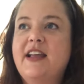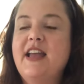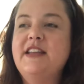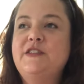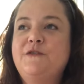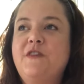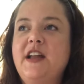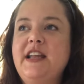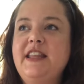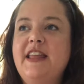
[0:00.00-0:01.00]
It's
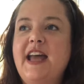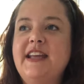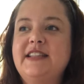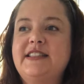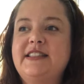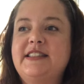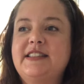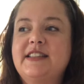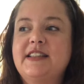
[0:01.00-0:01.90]
funny that it's